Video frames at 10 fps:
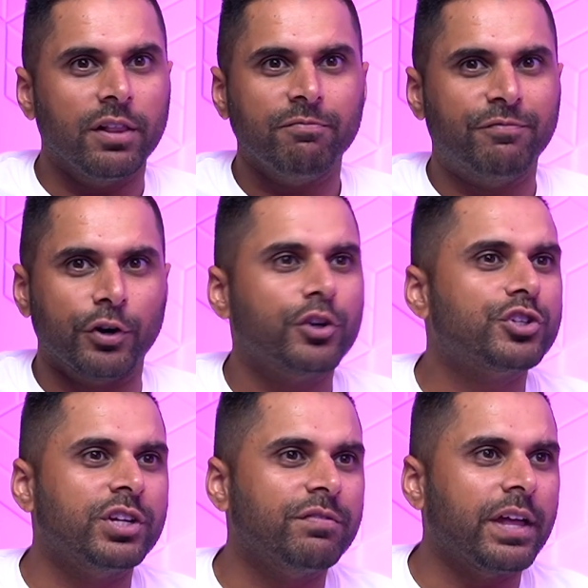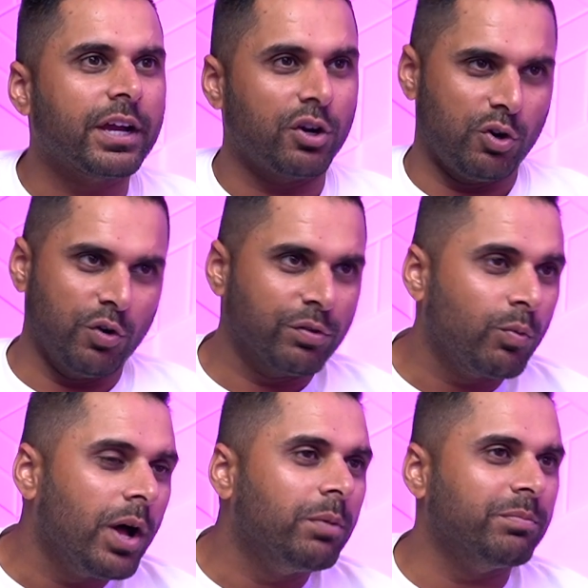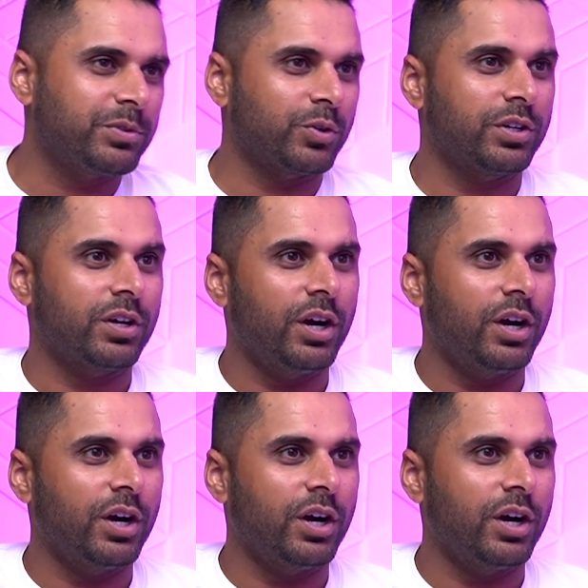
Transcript: version of like overwhelmed or